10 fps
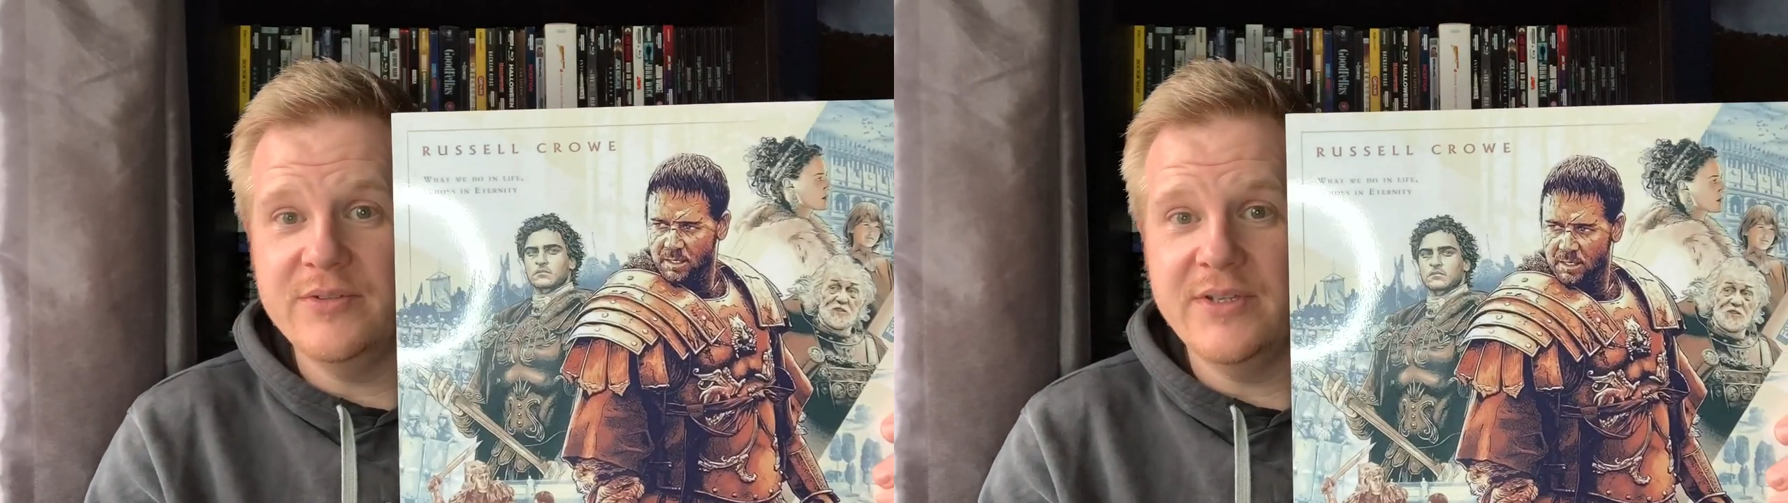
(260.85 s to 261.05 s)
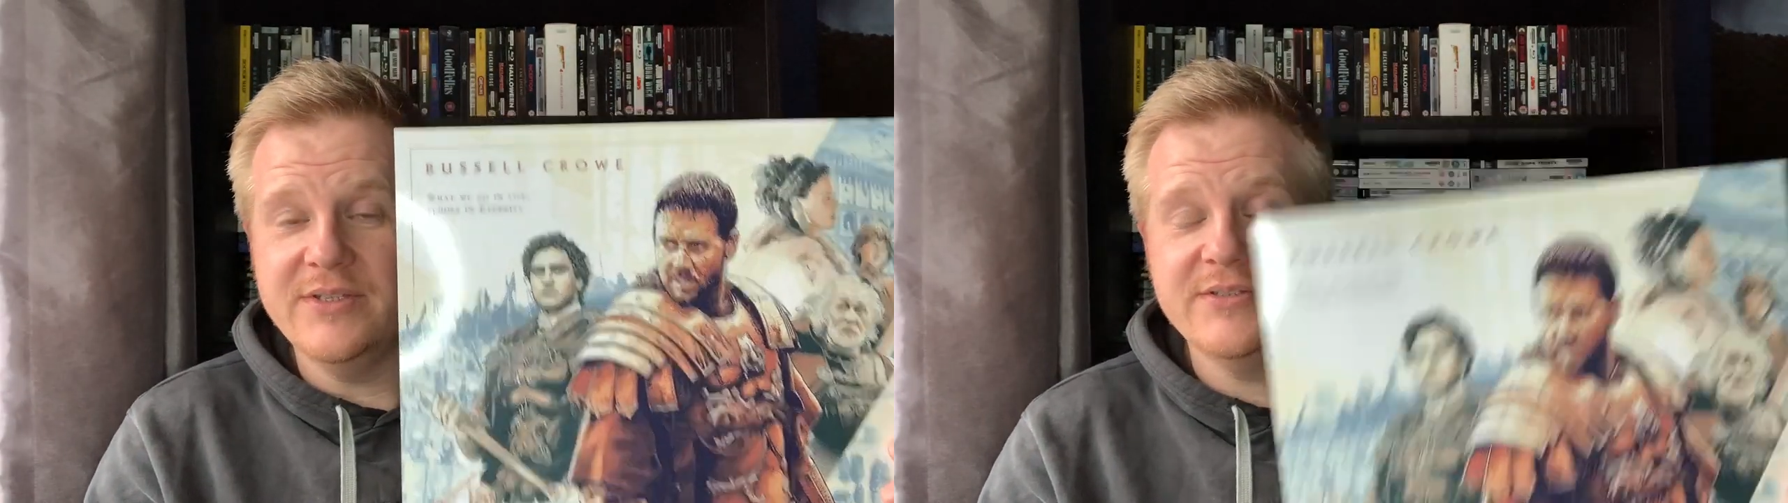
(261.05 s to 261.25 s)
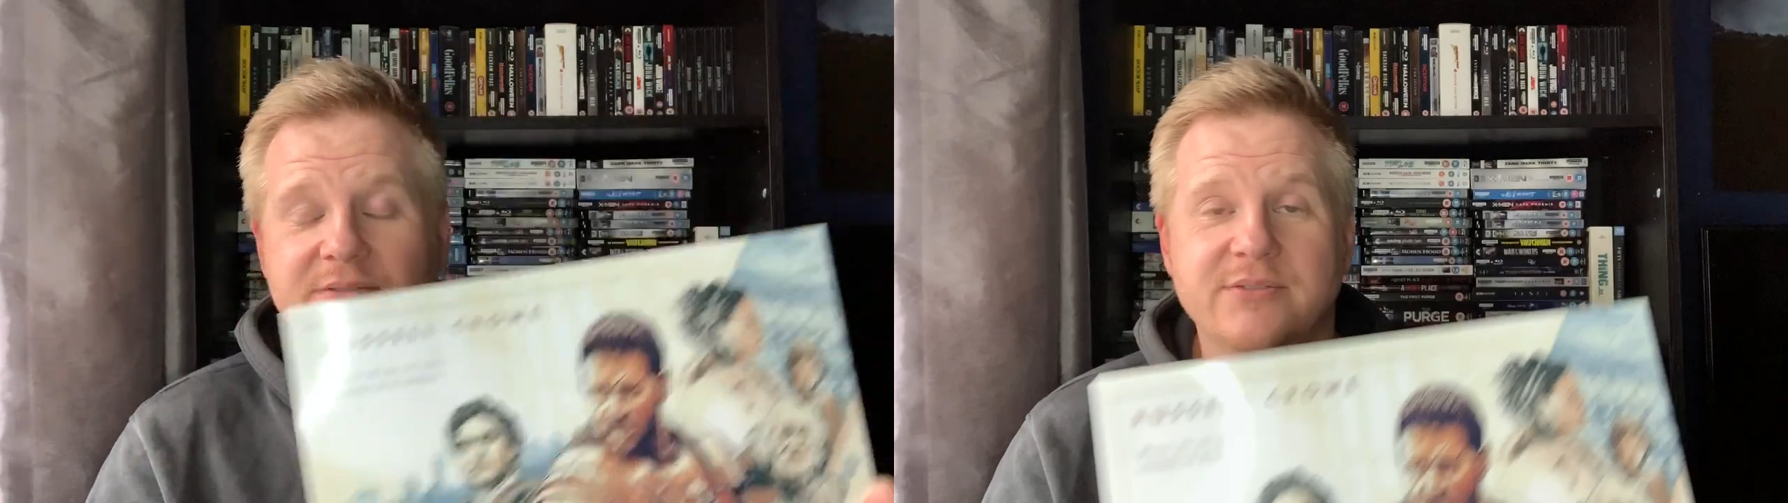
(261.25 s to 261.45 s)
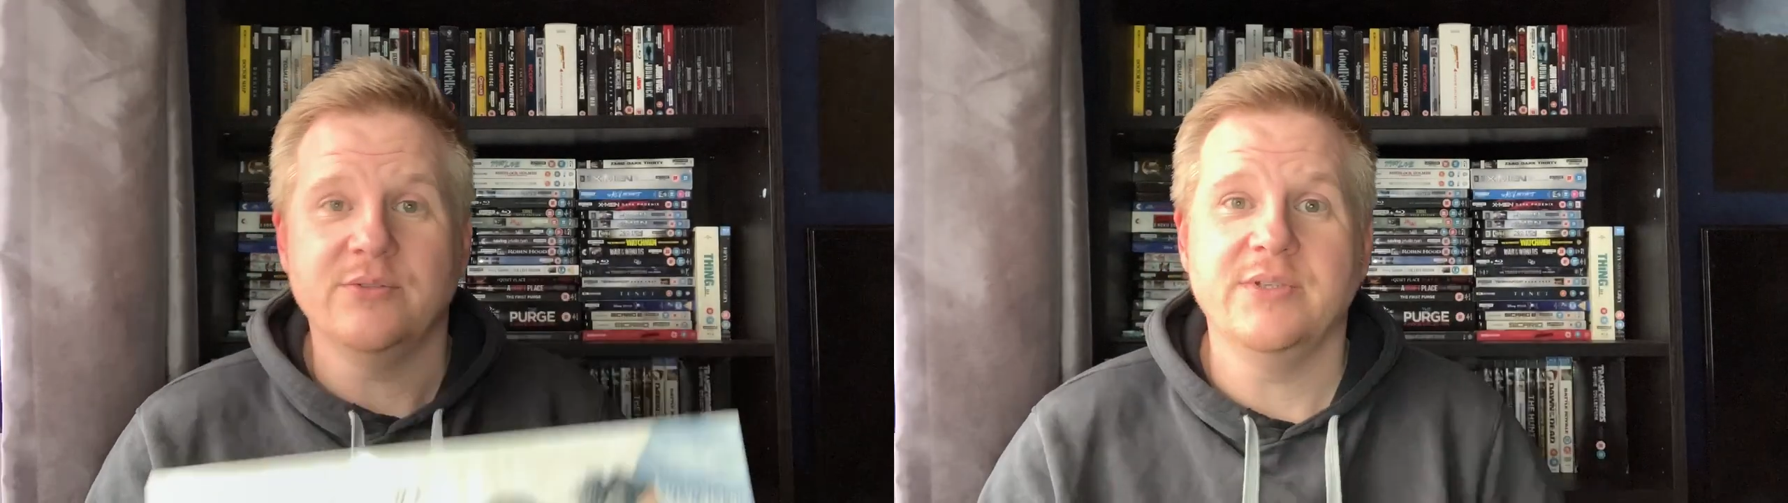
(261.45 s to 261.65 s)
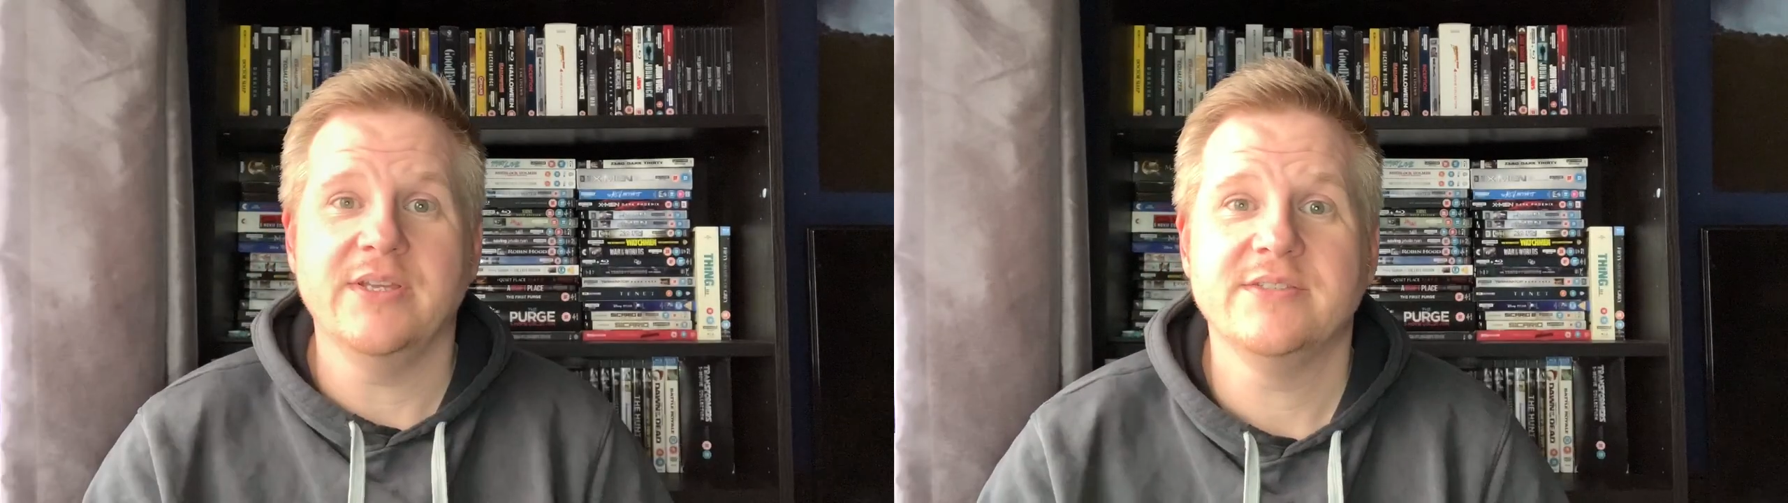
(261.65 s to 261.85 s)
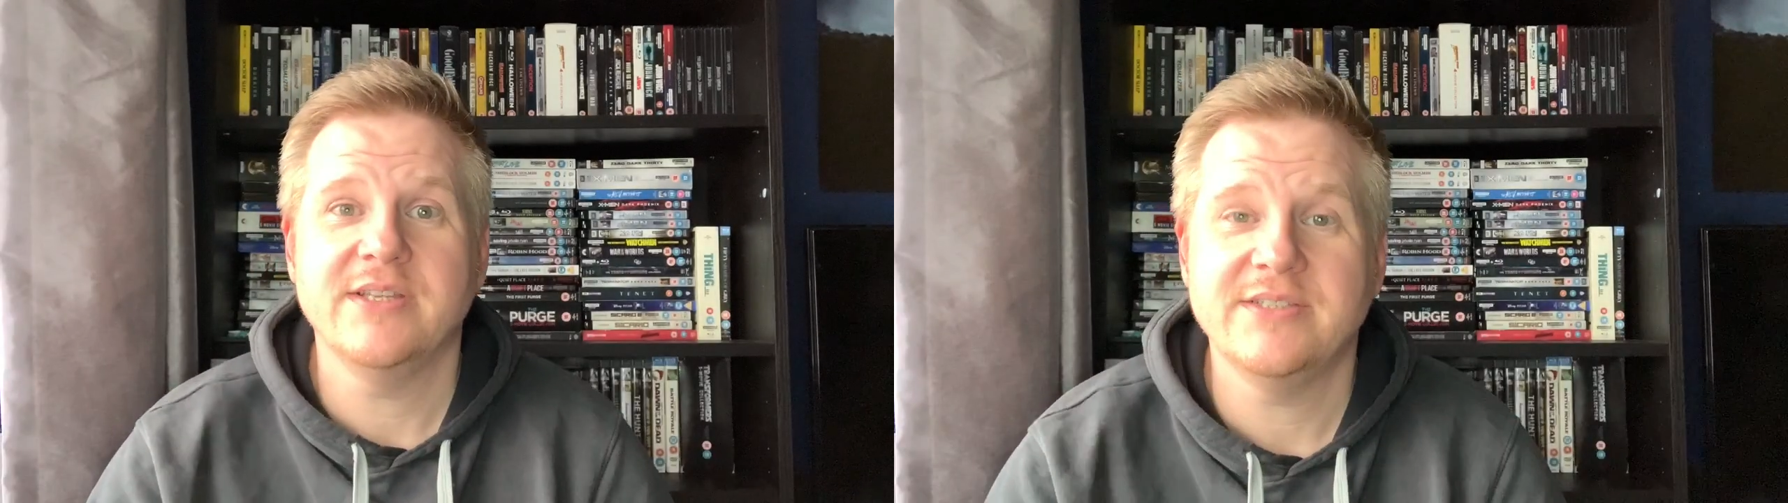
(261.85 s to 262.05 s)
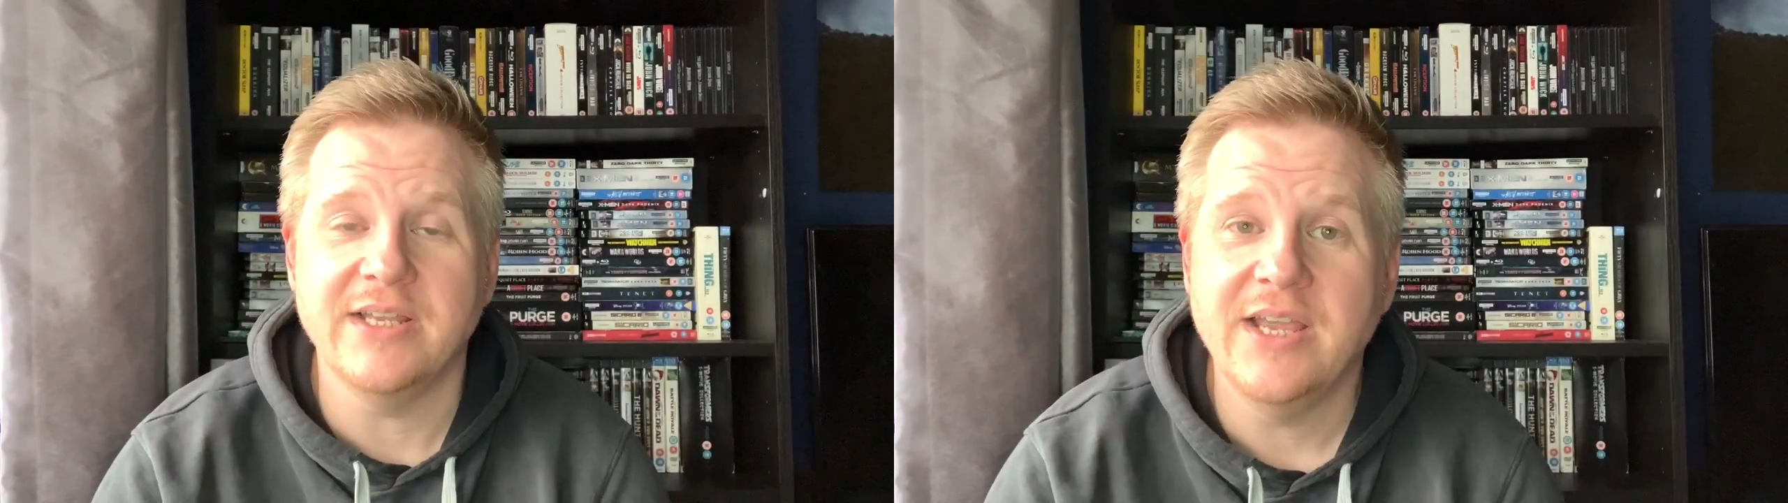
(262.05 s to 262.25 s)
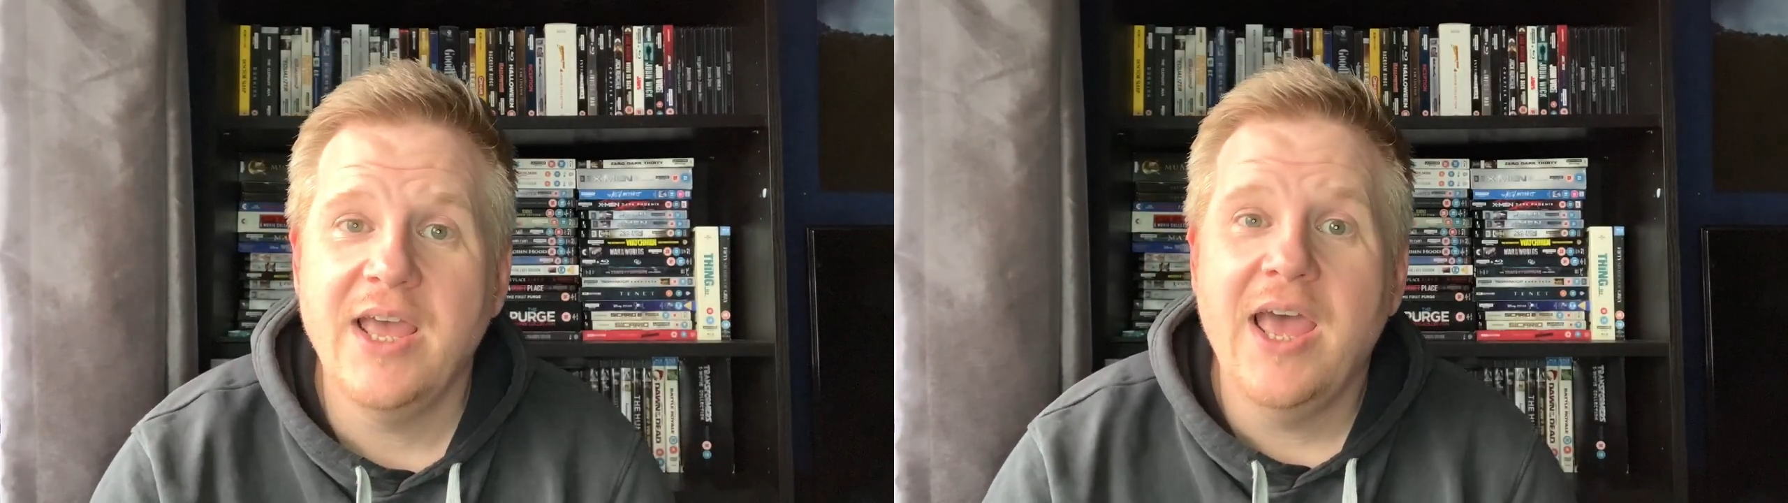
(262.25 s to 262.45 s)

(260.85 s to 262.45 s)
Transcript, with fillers: to this. So yes, thanks again.